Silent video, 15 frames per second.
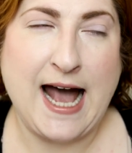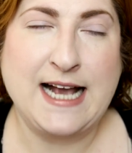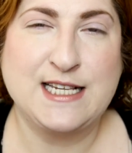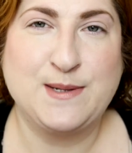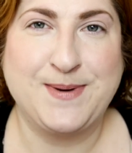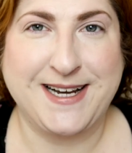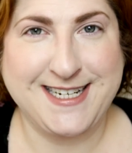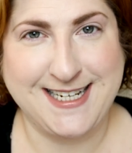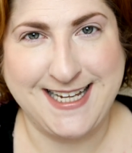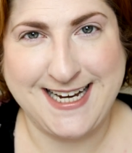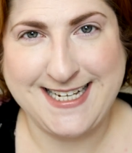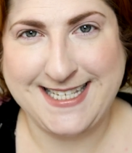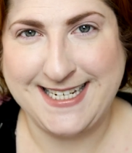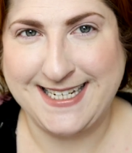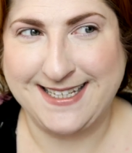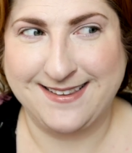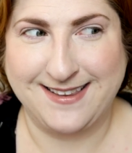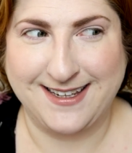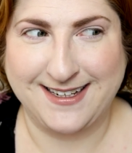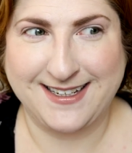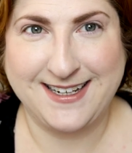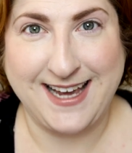I specialized in
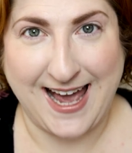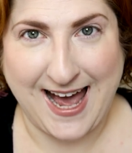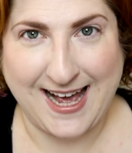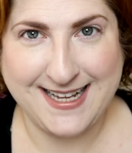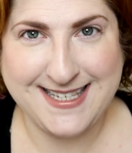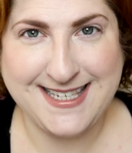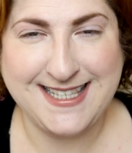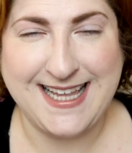the cats.